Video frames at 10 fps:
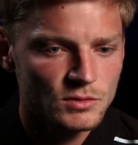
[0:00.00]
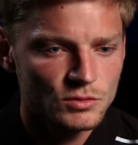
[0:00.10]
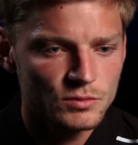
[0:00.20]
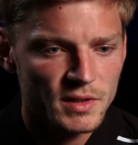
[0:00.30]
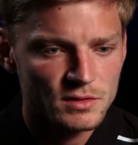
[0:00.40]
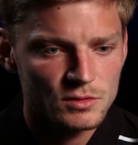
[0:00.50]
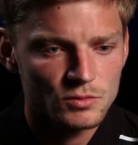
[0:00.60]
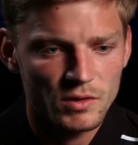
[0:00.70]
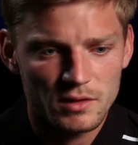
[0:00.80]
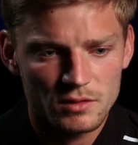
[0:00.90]
2
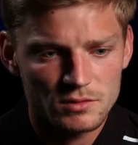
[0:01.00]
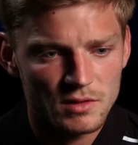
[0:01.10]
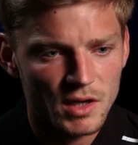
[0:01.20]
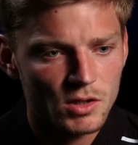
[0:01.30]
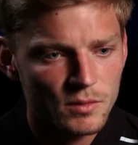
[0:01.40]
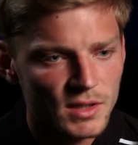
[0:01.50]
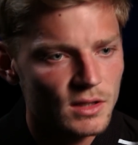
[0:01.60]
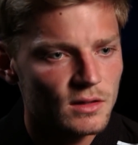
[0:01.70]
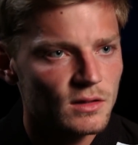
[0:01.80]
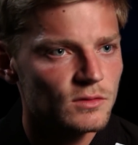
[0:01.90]
Masters 1000 are
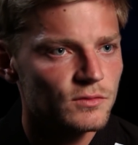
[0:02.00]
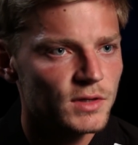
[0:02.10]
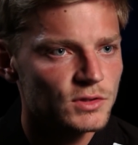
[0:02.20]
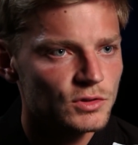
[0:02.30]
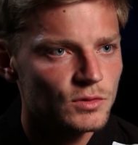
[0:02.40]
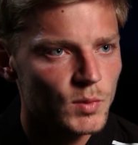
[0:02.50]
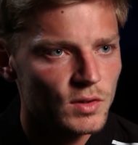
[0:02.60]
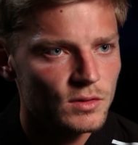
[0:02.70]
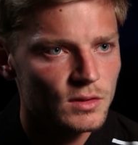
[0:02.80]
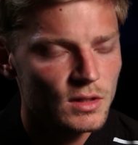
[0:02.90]
coming, and then the French
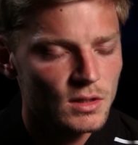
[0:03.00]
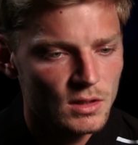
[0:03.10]
Open,